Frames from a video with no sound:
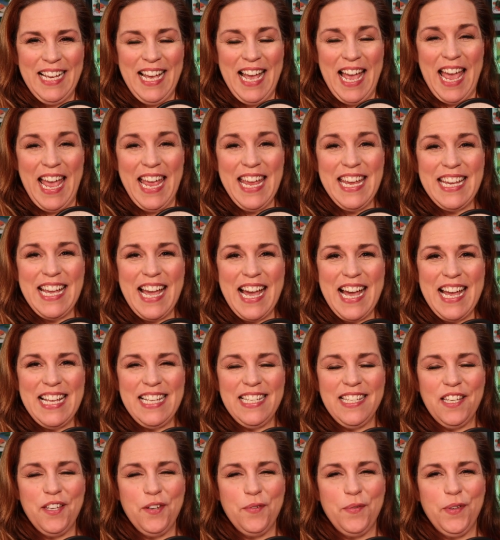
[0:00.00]
Hey
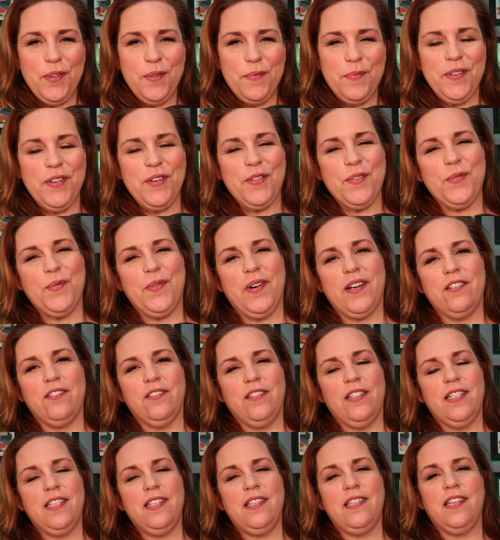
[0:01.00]
guys, Cyndi Williams here, the
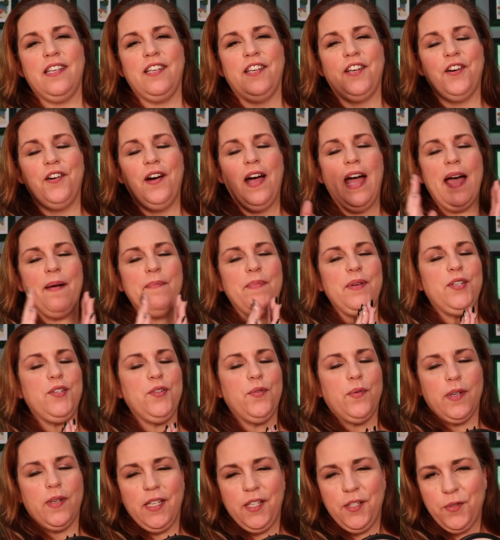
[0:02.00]
Wanderlust CEO. Happy
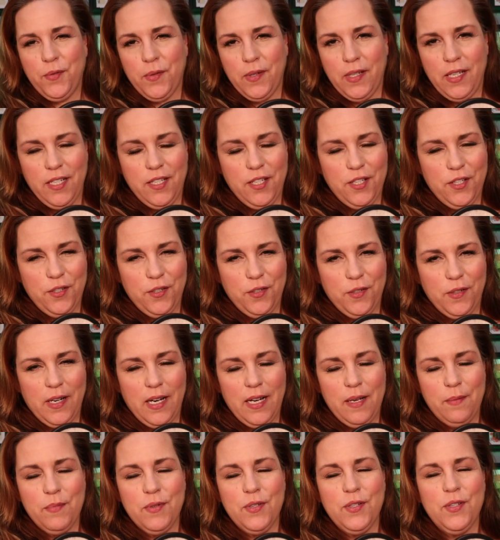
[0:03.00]
2022.
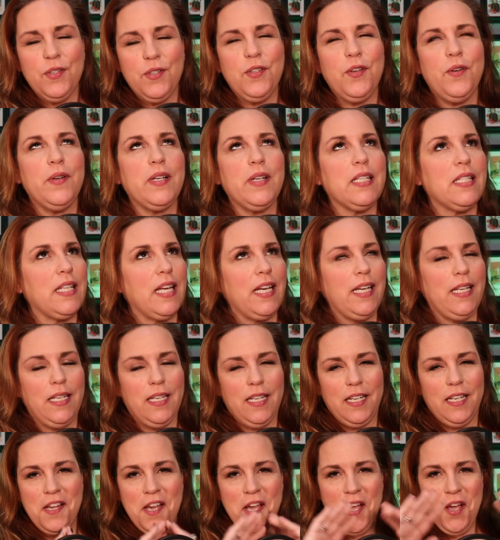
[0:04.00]
I'm so
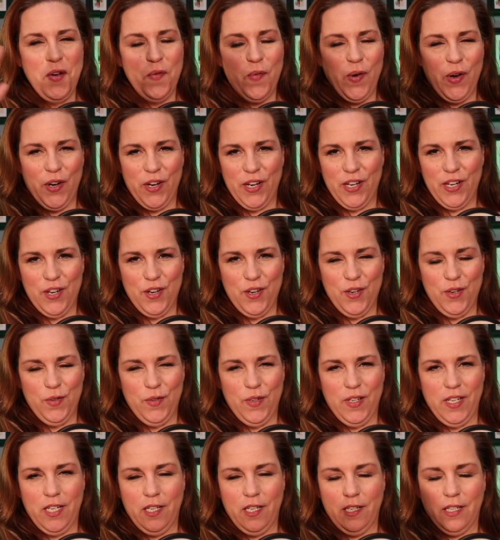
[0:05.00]
excited. We're in a new
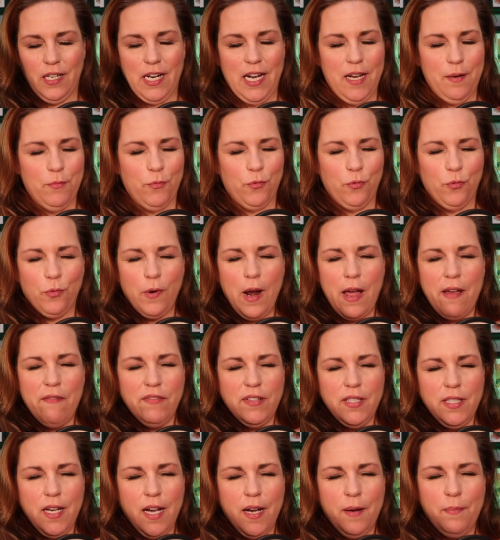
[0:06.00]
year. I am
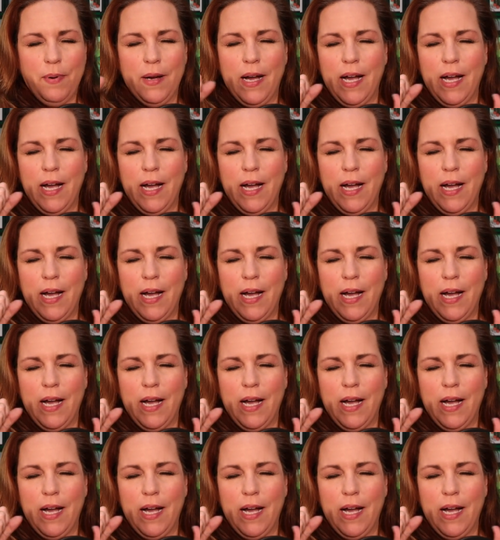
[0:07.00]
revved up.